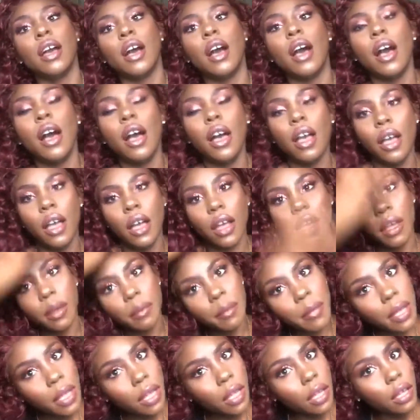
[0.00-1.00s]

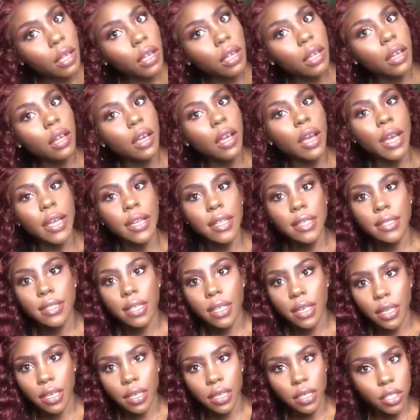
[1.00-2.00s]
I
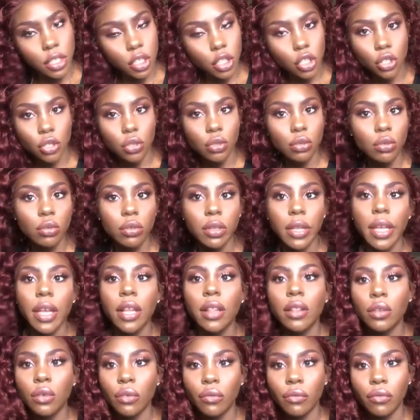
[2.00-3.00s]
decided to do like a
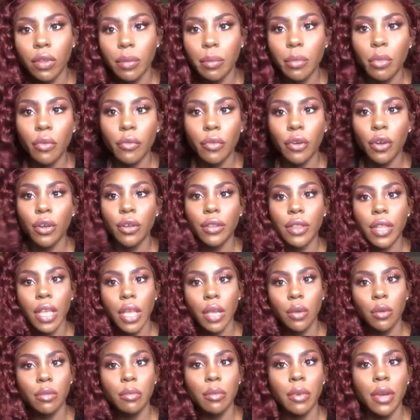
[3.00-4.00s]
little flip over thing
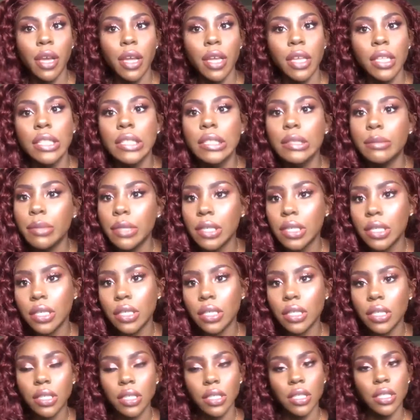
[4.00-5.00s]
with mine
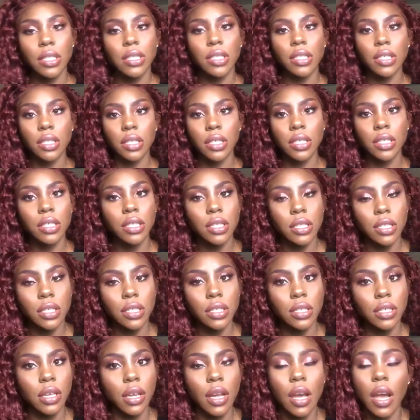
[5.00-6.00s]
because
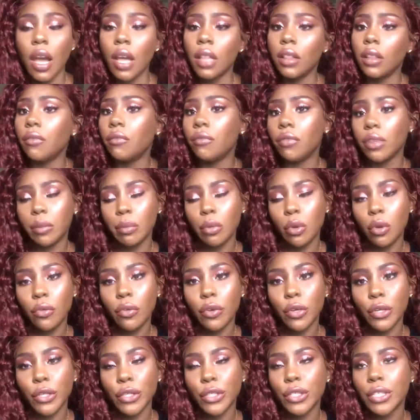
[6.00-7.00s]
I love flip
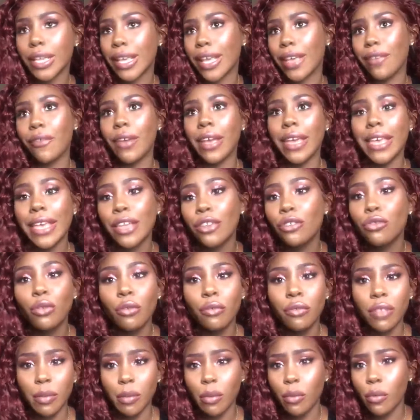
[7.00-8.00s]
overs. Like, if I can't do a
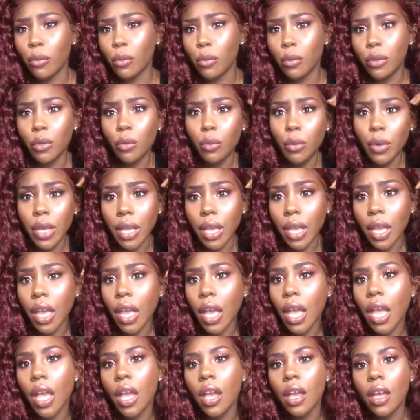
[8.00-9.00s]
flip over with a wig,
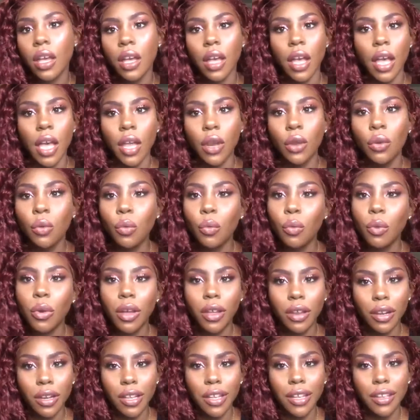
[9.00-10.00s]
I don't
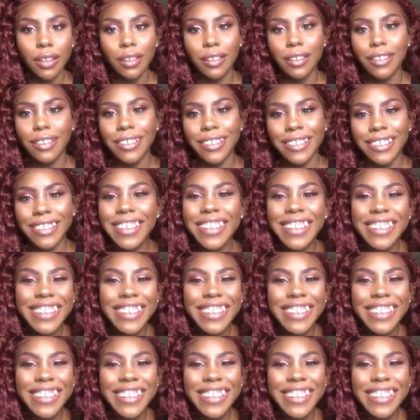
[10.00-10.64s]
want it.